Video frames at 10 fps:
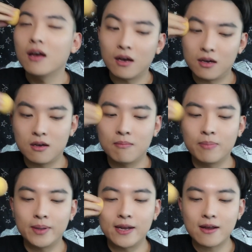
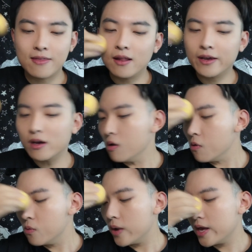But then I thought like,
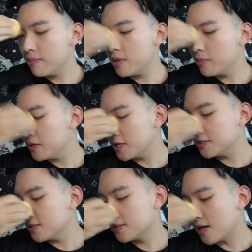oh wait, maybe that's
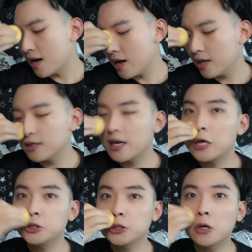a sign that I
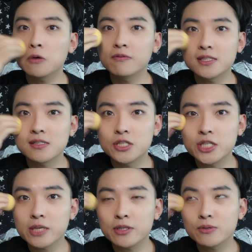should go visit the
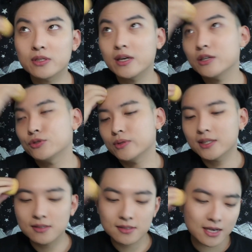gym and do some actual
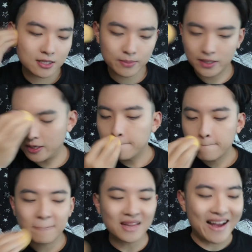exercise. But then
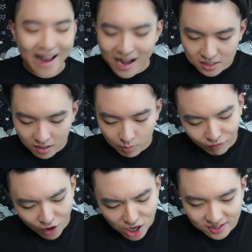I asked a couple
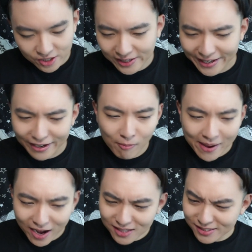friends and they're like, oh my
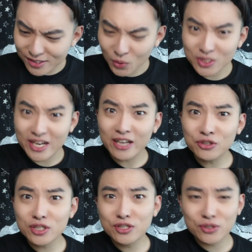god, it's so
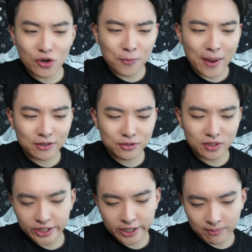dangerous to go back to the
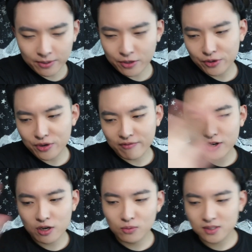gym. You know, you never
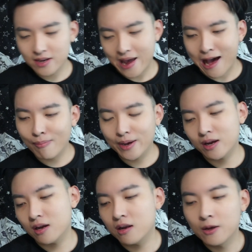know what's gonna
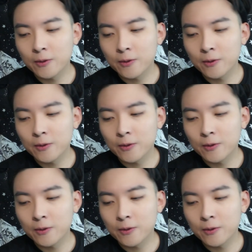happen.